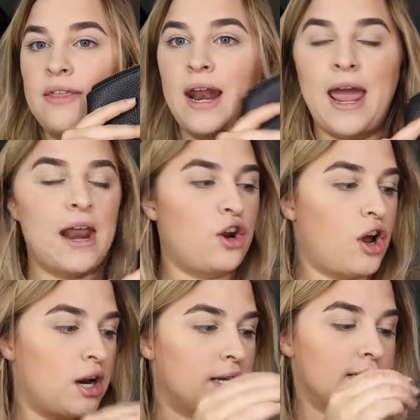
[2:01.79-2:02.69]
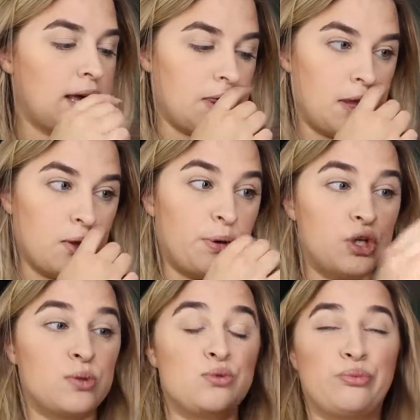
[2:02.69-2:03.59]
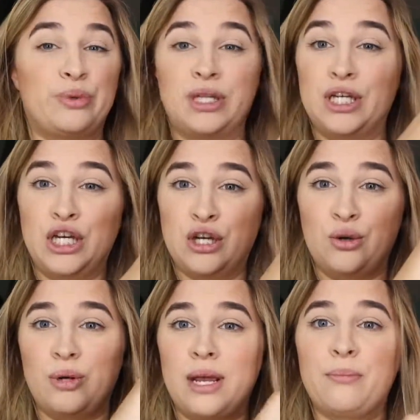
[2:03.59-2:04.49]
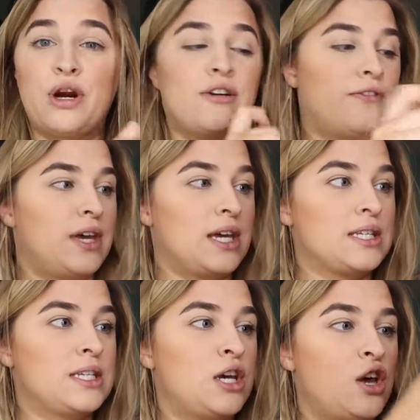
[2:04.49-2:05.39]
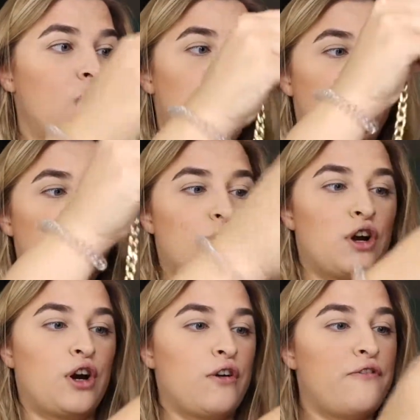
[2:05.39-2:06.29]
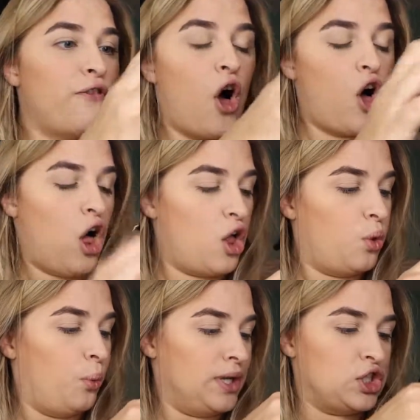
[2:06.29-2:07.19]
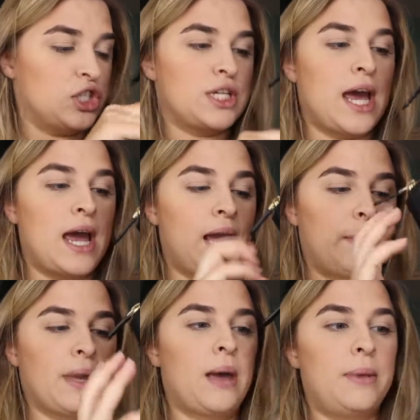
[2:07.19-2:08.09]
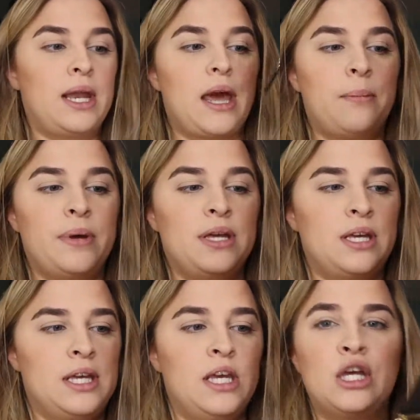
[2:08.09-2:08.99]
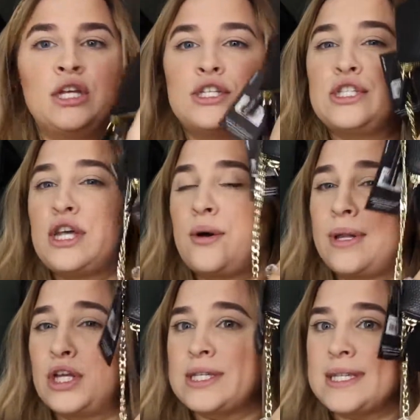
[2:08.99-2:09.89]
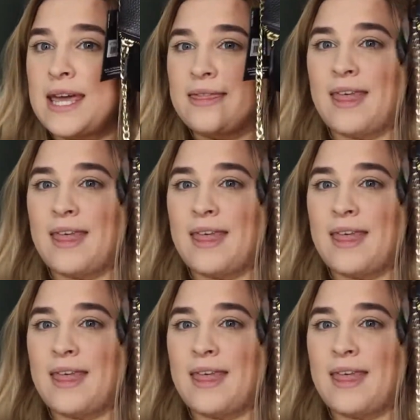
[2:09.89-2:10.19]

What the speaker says: that I added on because I thought the purse was really cute and perfect for fall, winter time coming up. So it looks like